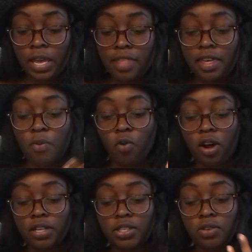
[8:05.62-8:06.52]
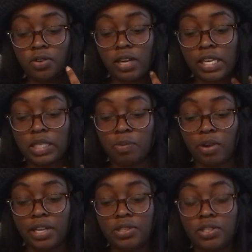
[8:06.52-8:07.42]
They want to
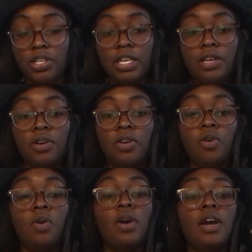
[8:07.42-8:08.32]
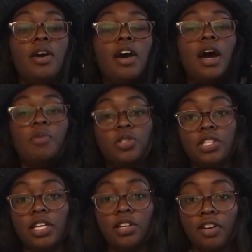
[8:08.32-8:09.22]
express to you how much
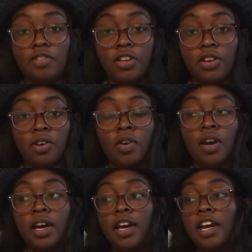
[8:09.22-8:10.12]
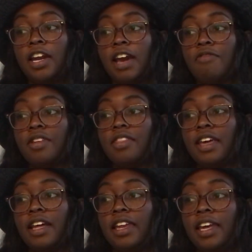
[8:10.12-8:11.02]
they love you and
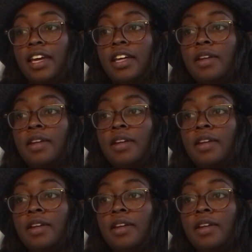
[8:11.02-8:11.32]
everything, like